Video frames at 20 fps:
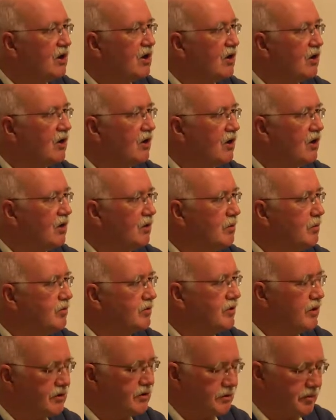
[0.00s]
all
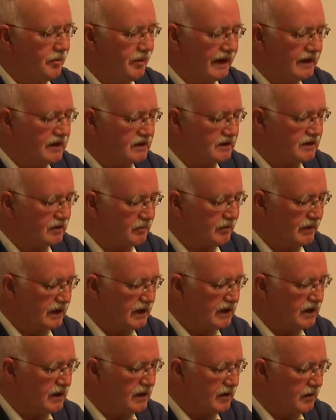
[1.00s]
brought back to
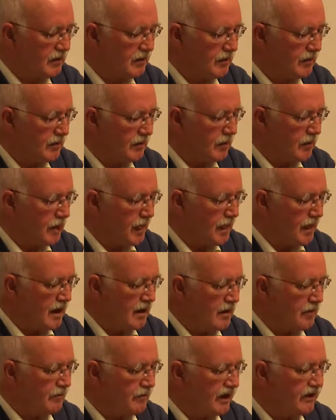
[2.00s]
me
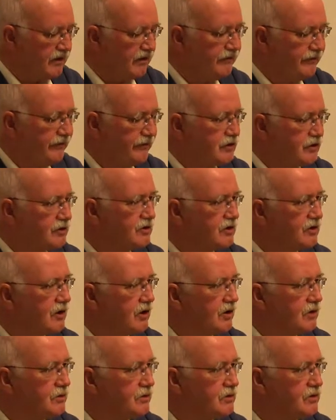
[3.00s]
by a
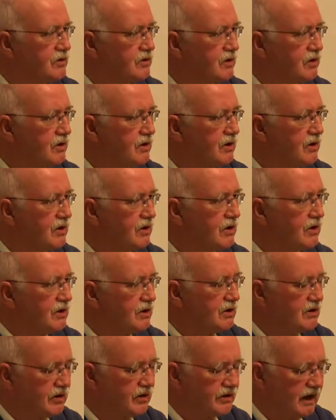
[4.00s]
footnote
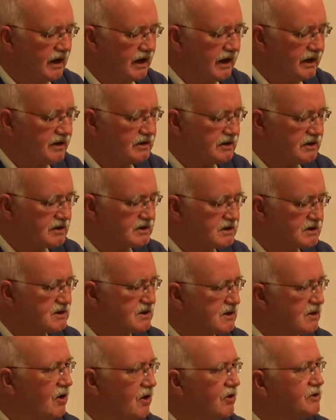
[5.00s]
to the latest
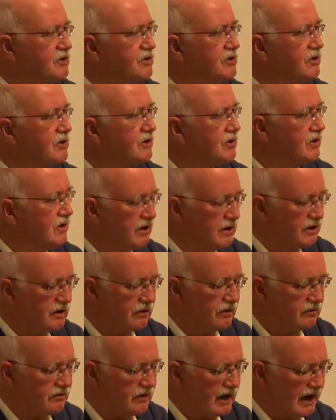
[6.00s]
slaughter in
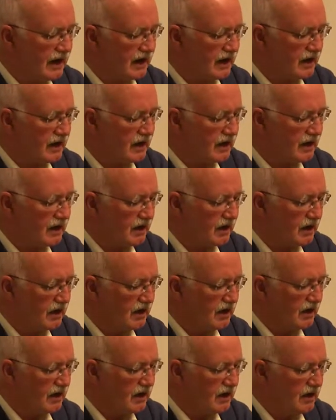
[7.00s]
Iraq,
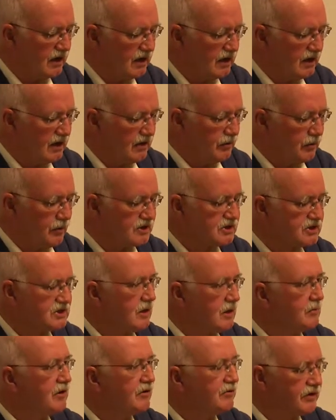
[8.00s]
where
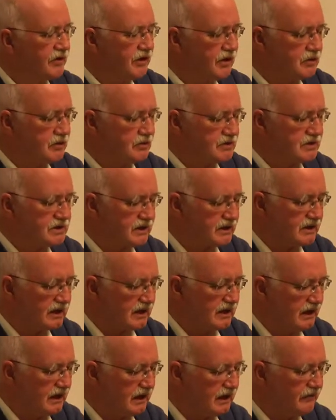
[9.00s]
some of those
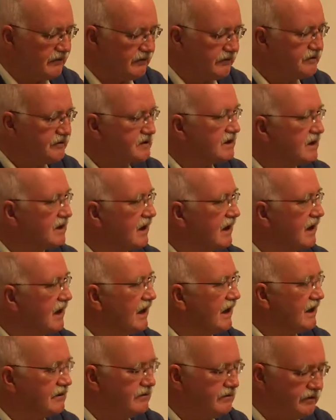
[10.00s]
that lived
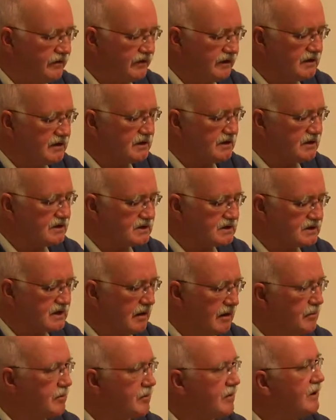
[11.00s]
envied
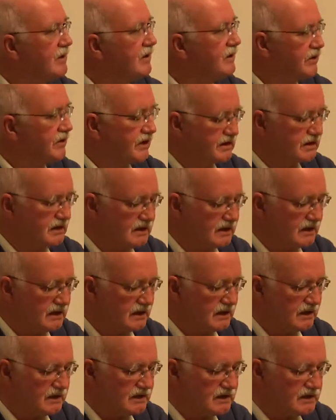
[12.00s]
some that
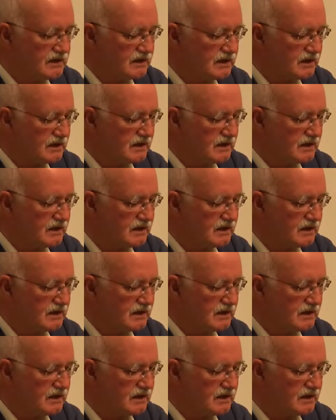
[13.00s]
didn't